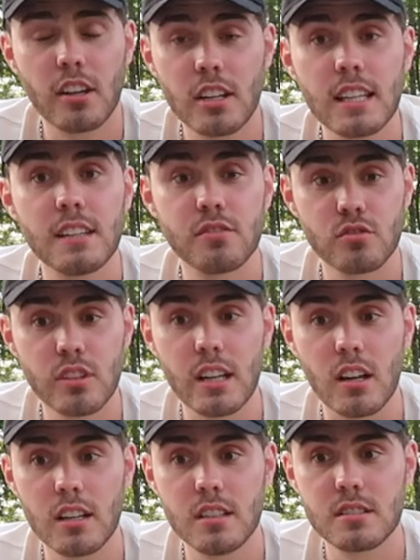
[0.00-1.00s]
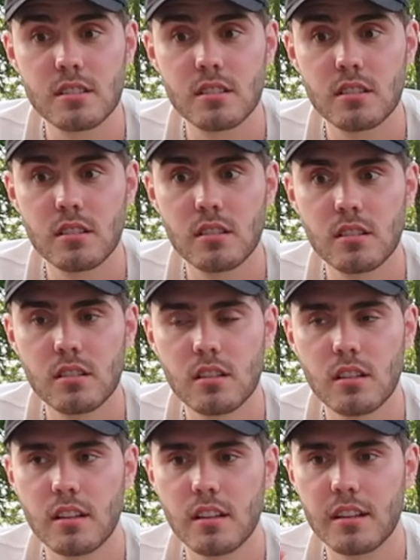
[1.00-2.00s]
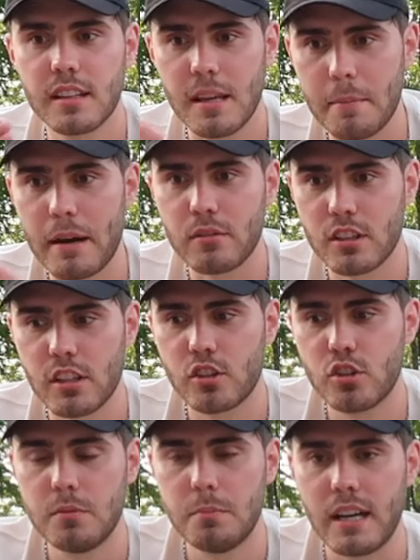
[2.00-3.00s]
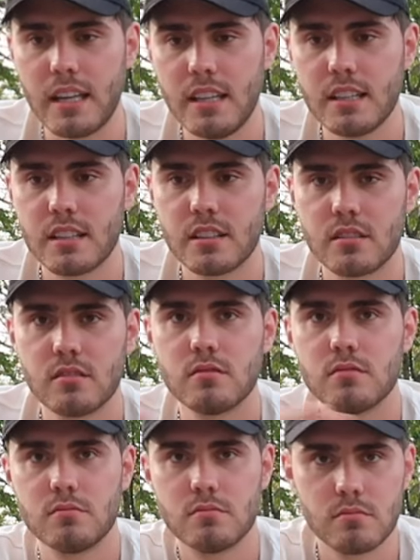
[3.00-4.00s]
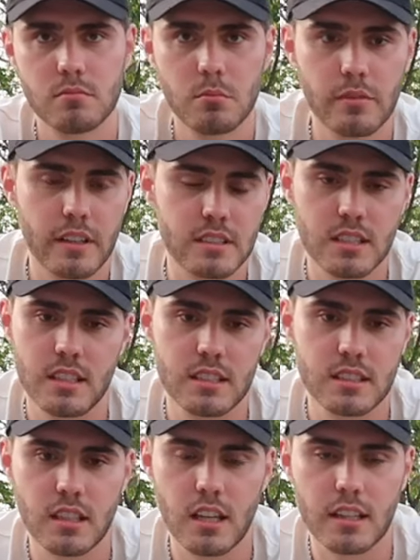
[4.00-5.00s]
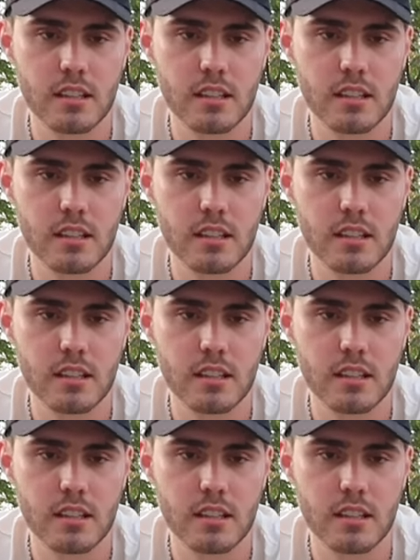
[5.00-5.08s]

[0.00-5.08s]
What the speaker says: And I didn't even realise the amount that I could make without seeing this. Like,